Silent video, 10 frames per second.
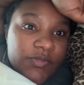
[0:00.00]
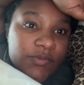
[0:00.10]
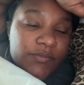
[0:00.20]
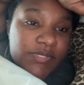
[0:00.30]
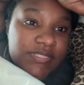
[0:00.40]

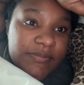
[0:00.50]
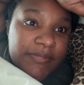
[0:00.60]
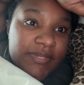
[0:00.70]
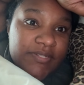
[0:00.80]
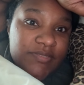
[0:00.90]
What's up,
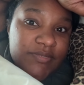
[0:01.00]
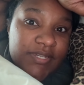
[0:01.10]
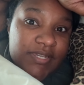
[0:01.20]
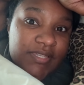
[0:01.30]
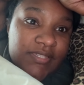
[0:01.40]
y'all?
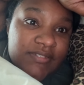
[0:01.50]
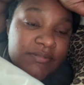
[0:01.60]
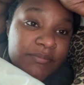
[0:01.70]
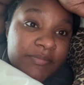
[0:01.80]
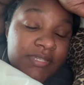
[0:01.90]
I
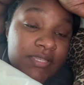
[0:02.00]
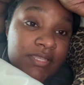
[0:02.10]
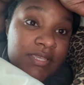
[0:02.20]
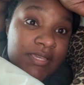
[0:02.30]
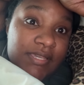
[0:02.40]
am
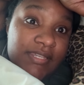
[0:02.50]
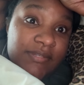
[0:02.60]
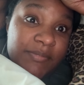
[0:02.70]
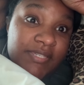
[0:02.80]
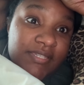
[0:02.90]
in the
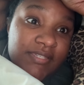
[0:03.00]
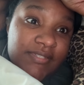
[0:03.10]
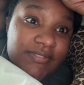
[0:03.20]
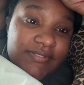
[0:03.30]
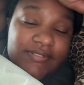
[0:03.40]

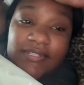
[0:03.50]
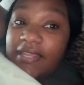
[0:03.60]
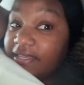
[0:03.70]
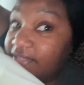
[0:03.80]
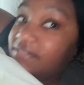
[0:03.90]
bed.
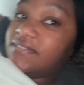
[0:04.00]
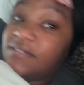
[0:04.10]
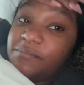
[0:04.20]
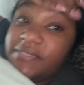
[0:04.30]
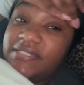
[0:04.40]
Like,
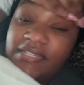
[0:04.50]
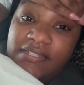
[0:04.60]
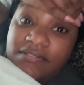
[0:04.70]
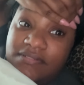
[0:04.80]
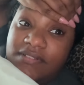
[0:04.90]
I'm beat
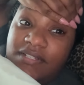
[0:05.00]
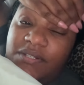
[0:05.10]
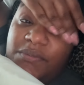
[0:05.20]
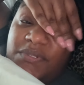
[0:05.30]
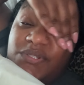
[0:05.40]
down. I
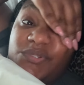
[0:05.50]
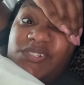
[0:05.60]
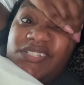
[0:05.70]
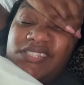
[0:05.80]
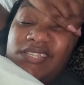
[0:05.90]
don't want to do
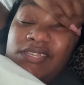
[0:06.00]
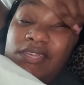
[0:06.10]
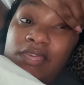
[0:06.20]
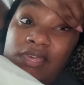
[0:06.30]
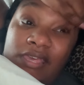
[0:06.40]
nothing.
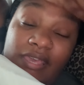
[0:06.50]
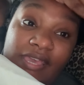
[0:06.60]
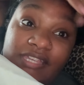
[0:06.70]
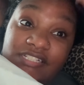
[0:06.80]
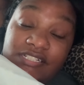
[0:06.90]

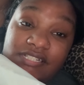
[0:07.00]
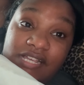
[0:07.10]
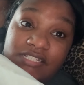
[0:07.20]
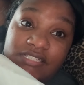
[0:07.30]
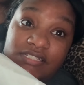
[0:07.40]
Ash and
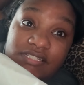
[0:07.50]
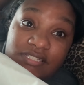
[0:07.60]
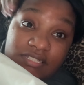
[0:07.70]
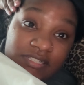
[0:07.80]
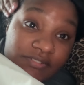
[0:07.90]
Tasha is
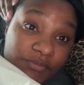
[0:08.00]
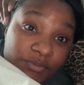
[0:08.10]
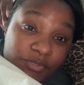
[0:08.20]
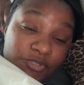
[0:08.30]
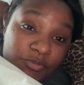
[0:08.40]
in the
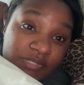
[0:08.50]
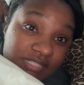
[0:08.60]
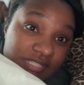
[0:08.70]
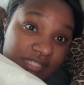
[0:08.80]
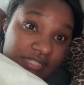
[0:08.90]
living room. It's
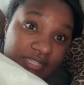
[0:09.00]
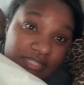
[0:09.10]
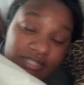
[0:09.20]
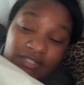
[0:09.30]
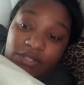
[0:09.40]
Sunday.
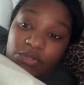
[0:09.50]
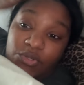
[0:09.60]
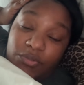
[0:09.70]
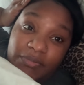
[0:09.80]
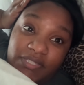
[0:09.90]
Y'all know
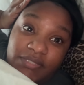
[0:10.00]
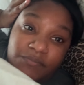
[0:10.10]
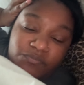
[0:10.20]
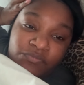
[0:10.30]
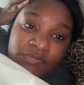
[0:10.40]
normally
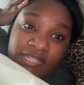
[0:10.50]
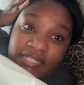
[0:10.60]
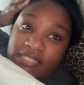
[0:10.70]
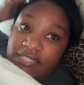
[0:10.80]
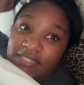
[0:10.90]
I
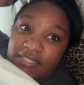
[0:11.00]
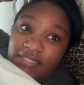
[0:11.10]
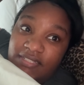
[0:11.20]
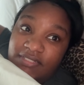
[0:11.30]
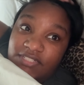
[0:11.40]

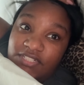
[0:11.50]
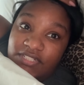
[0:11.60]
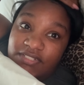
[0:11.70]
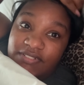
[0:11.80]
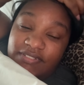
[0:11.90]
kiki,
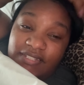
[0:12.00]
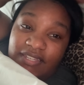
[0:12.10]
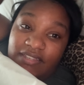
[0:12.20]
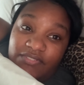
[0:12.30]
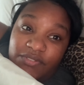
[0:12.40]
chill, and
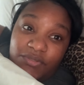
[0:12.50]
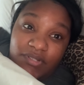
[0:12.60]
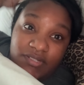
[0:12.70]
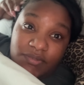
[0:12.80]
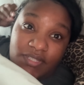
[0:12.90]
laugh and do
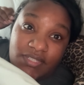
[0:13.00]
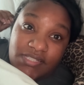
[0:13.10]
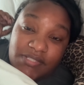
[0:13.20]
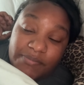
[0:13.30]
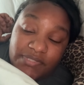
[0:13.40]
all the things.